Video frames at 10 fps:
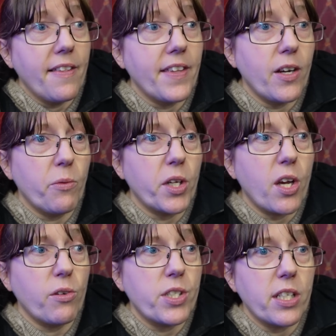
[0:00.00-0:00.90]
They don't want to
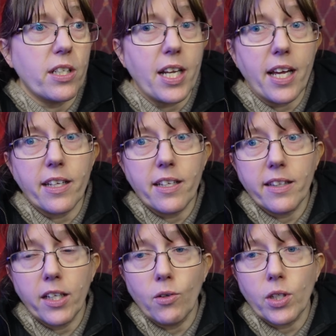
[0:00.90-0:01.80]
go to like
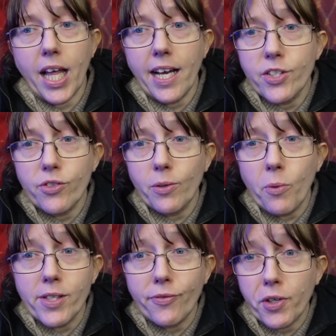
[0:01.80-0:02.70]
the local high street
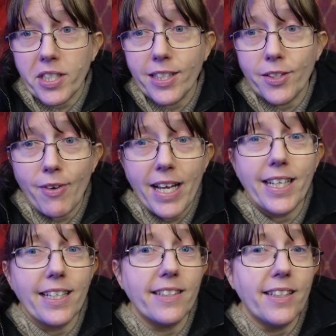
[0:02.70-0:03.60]
where it's freezing and
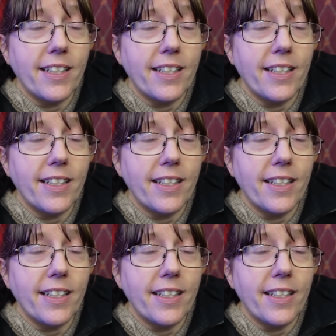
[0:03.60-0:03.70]
raining.